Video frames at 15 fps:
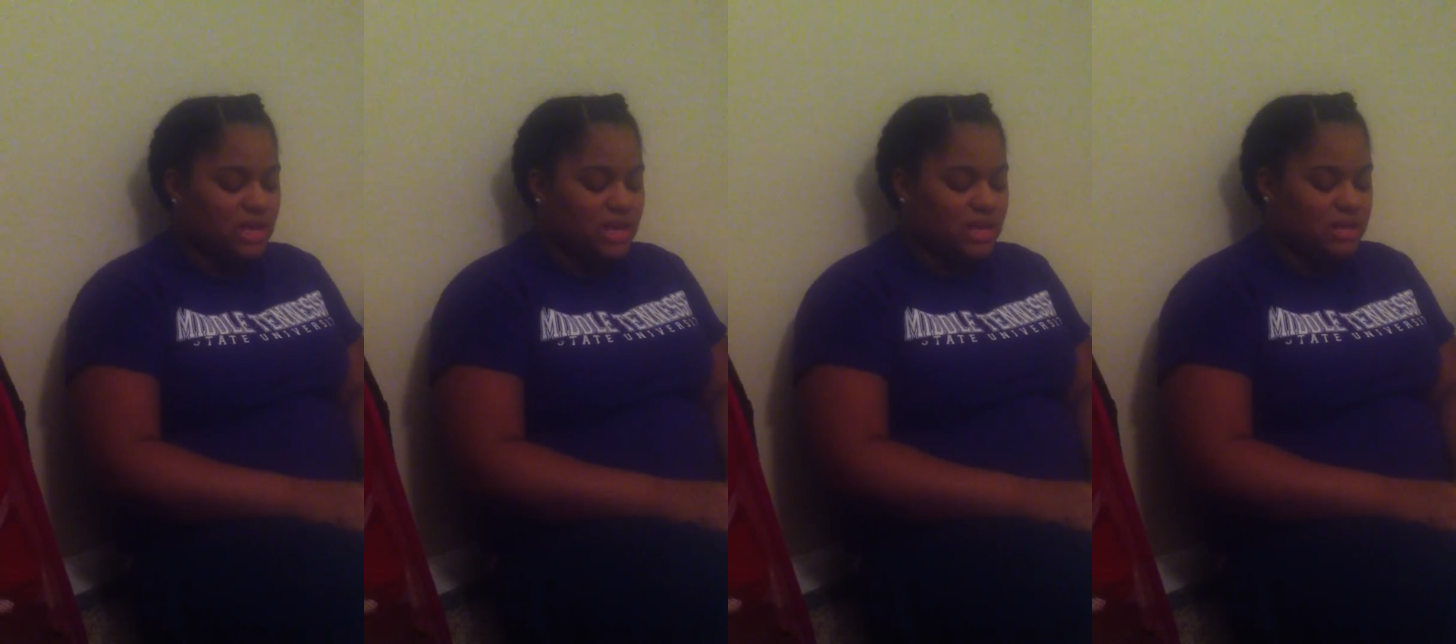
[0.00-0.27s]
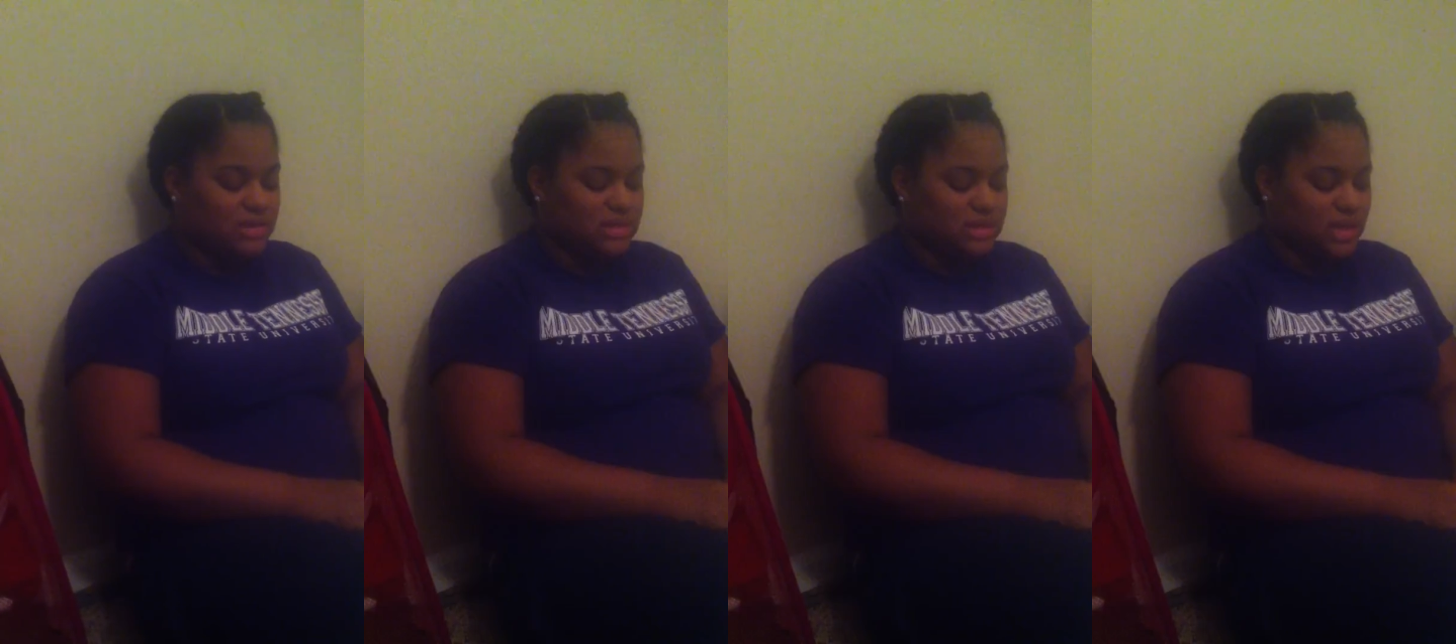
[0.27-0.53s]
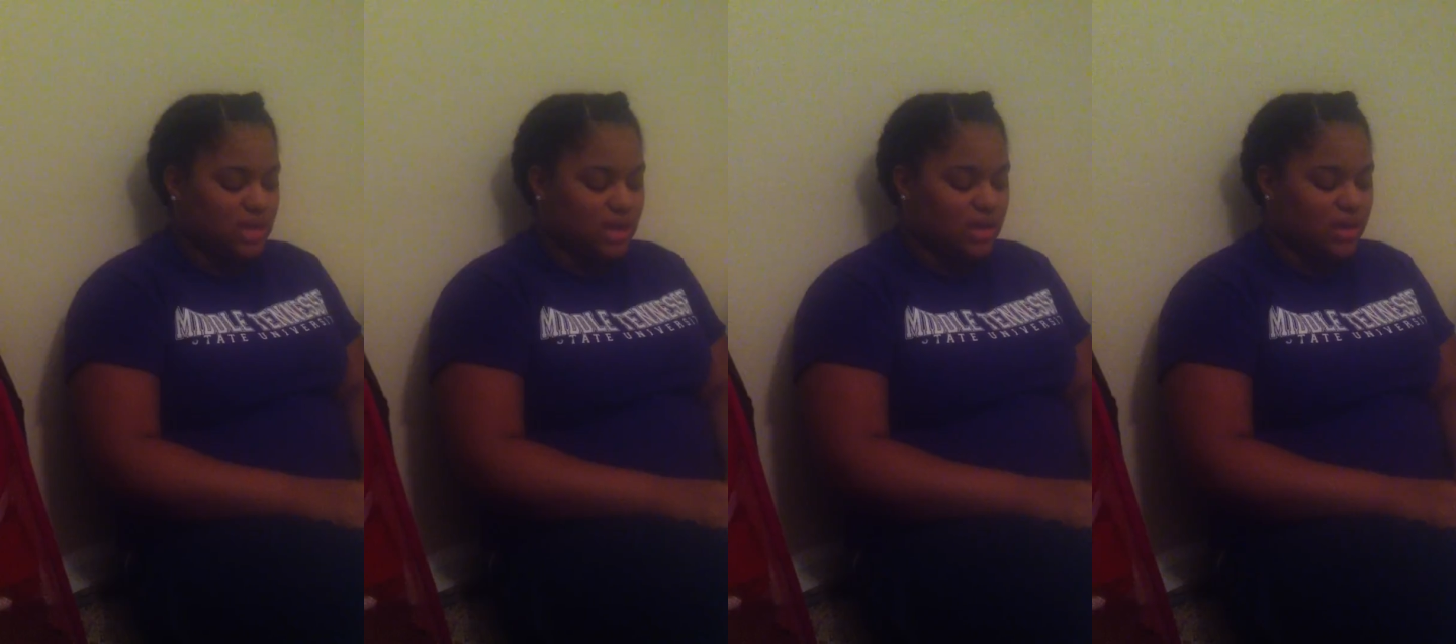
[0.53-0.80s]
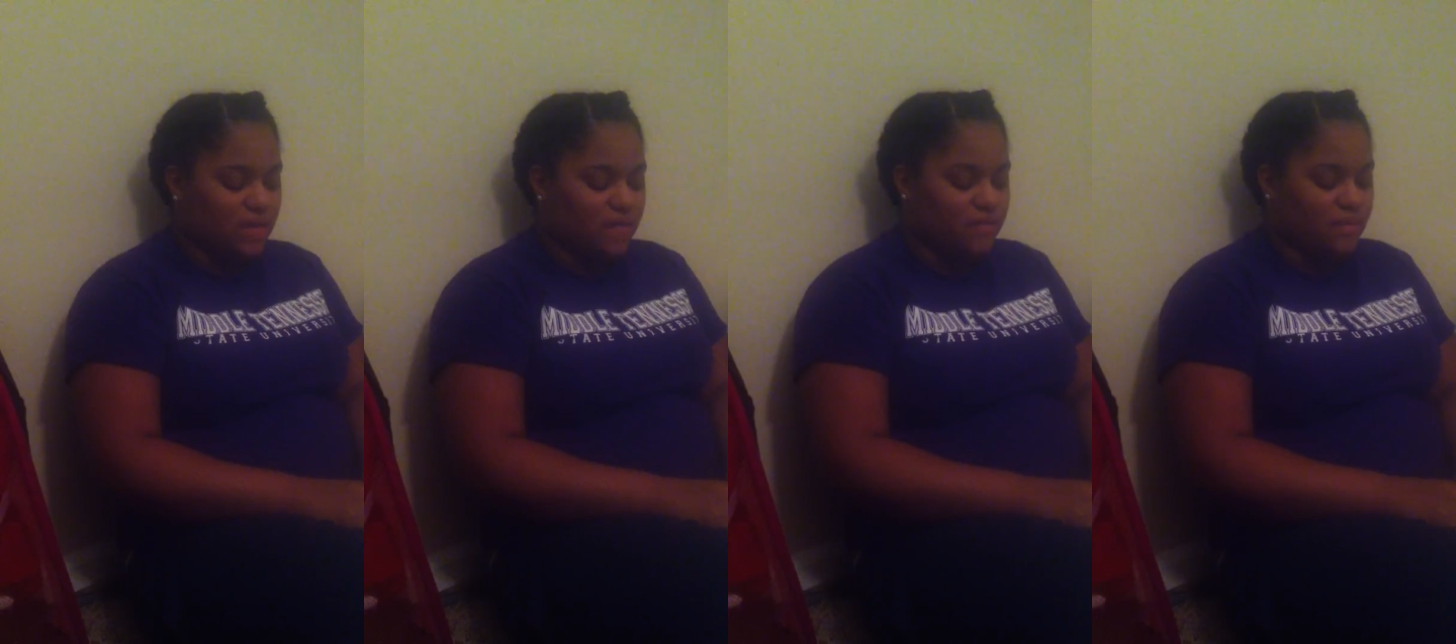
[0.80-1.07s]

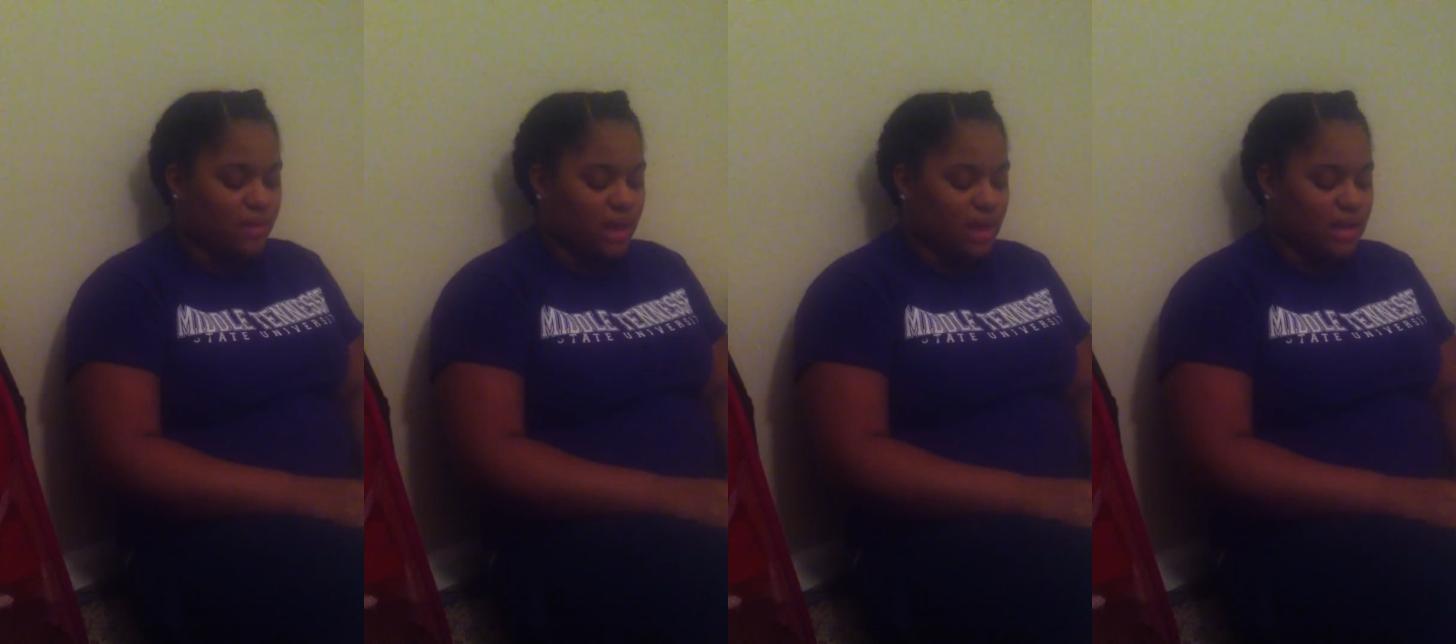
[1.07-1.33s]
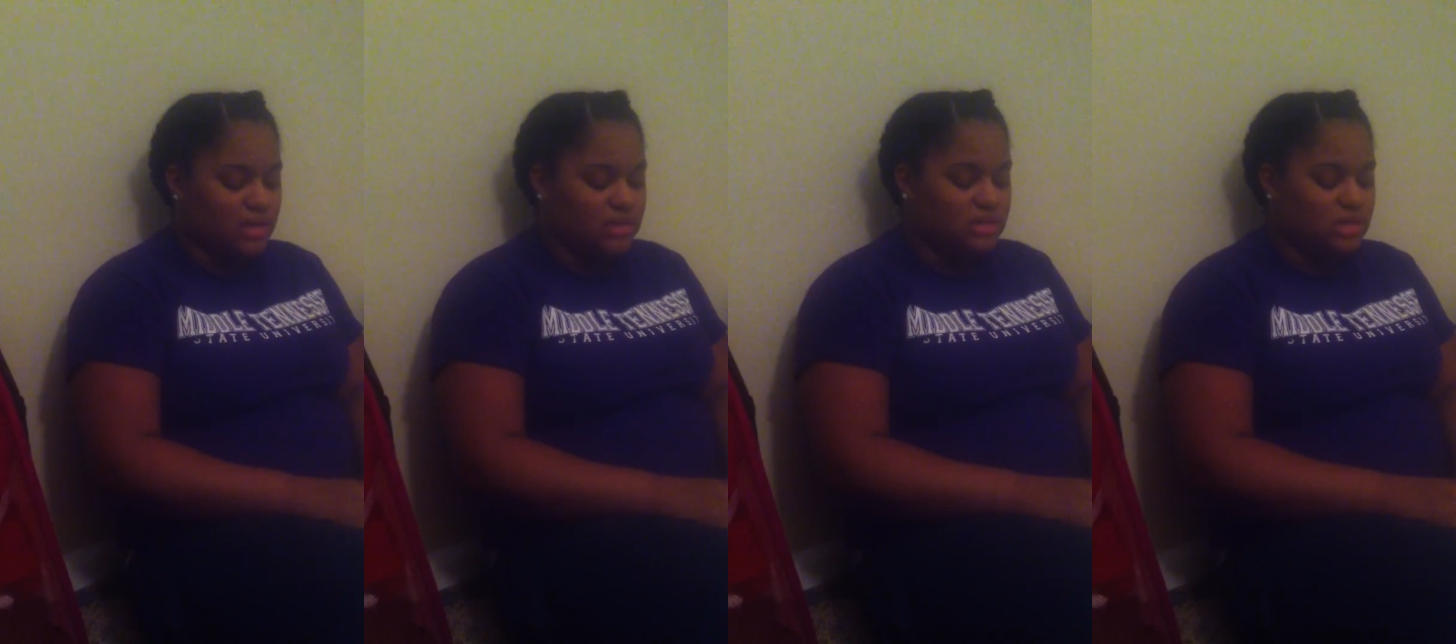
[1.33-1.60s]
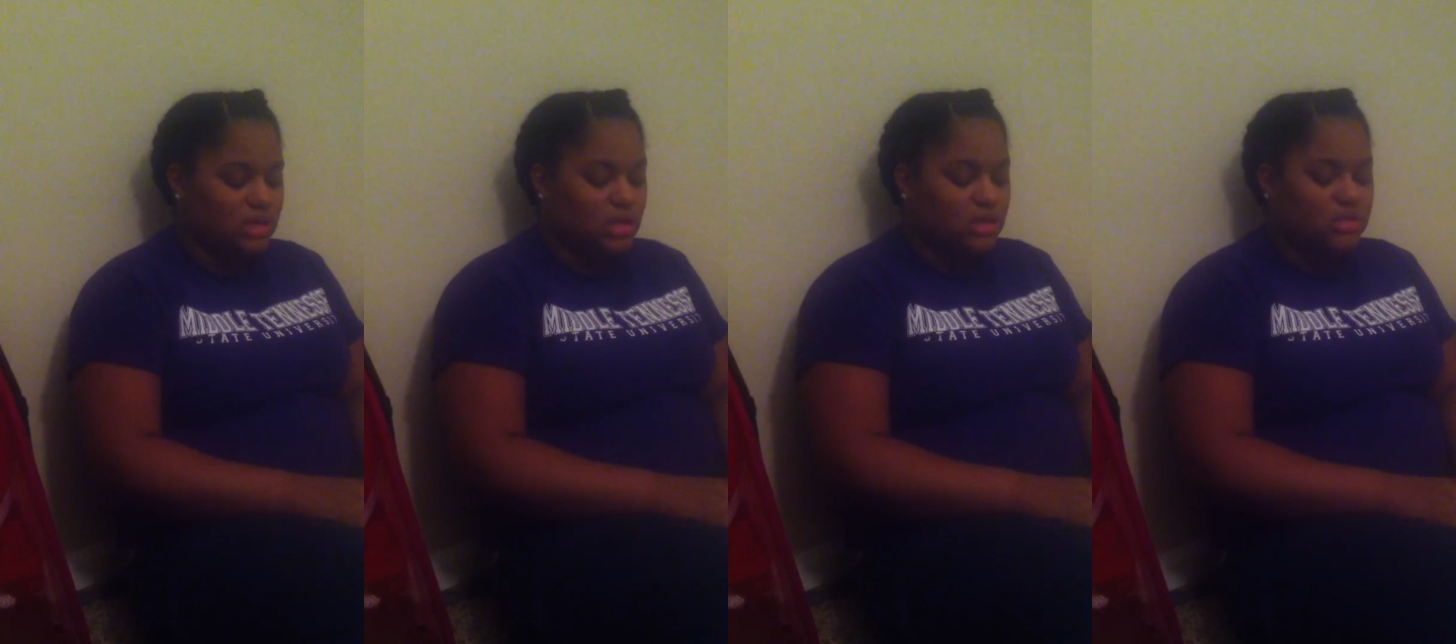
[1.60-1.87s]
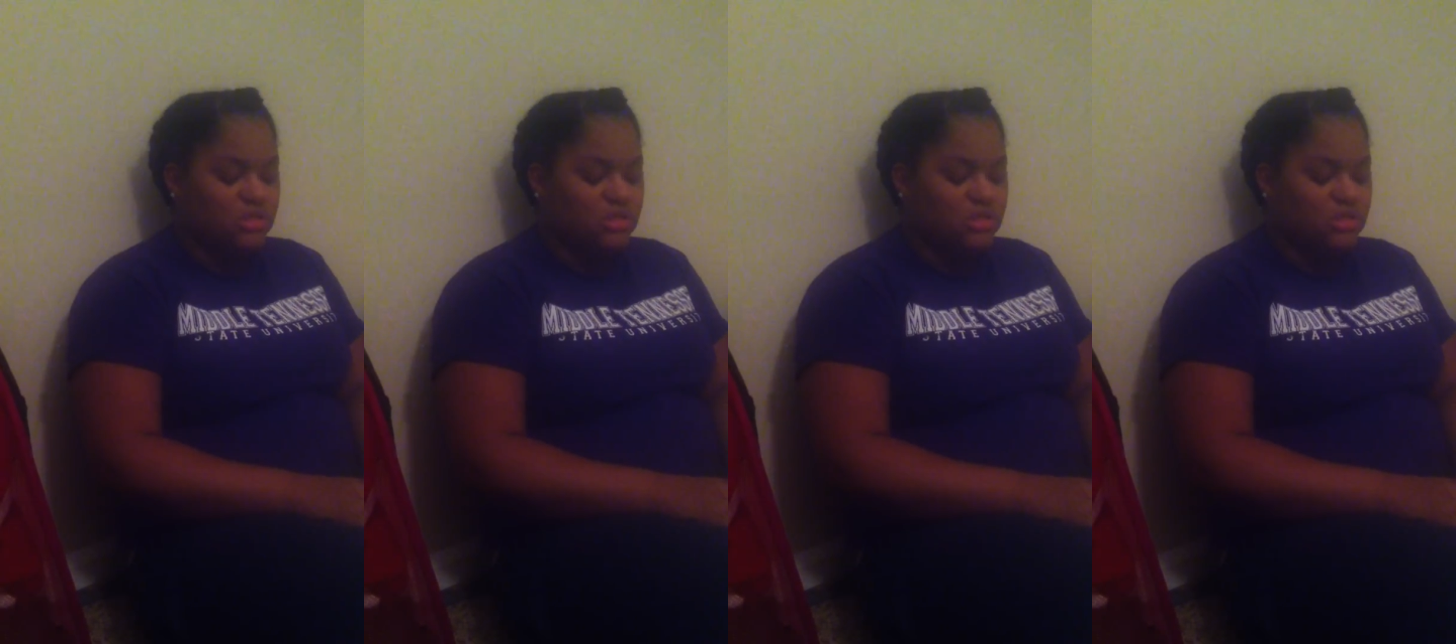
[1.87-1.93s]
inside of the package.